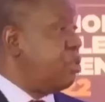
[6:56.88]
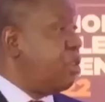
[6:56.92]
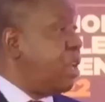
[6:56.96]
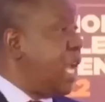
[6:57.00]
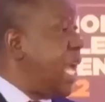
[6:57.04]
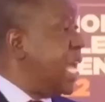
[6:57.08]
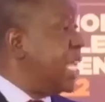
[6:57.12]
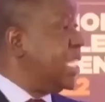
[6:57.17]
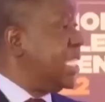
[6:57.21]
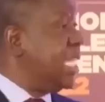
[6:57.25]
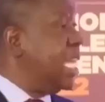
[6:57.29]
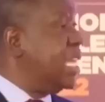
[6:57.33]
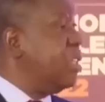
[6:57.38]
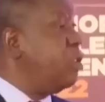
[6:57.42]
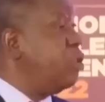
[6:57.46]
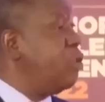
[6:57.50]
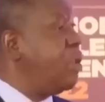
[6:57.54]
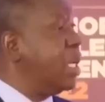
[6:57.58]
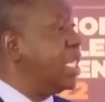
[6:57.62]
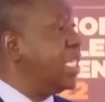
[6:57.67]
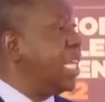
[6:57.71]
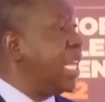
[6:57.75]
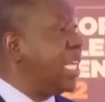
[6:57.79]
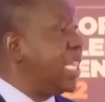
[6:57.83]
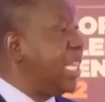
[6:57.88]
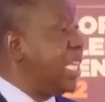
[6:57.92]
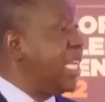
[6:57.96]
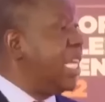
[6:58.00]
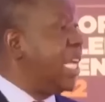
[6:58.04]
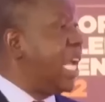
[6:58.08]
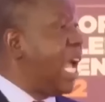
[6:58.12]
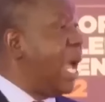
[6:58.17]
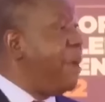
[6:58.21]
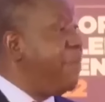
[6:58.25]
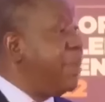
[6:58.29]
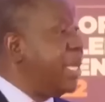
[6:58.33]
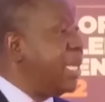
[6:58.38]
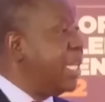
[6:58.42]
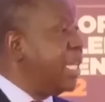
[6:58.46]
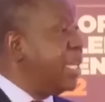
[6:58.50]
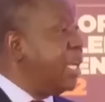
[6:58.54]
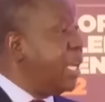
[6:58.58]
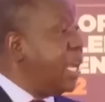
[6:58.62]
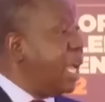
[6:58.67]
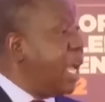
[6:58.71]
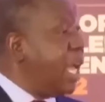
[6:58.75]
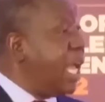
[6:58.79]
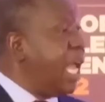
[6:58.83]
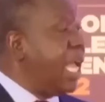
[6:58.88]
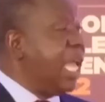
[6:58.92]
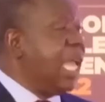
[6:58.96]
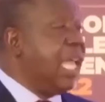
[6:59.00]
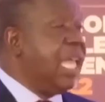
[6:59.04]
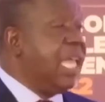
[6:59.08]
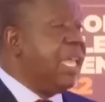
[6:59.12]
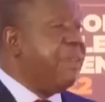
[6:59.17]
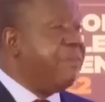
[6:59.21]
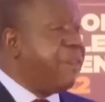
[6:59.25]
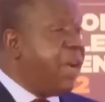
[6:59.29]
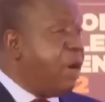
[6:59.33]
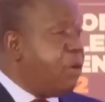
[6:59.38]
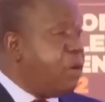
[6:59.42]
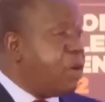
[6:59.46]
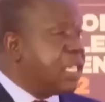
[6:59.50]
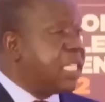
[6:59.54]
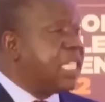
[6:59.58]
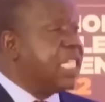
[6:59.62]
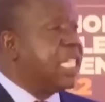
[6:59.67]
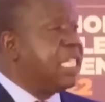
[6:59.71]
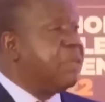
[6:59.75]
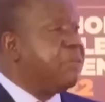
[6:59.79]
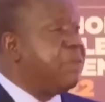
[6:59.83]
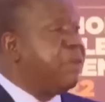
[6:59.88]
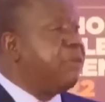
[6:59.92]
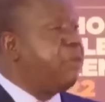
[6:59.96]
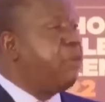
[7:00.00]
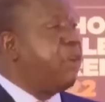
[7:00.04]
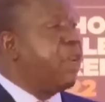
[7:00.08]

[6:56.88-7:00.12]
So I tell you what I think. I mean, if I wasn't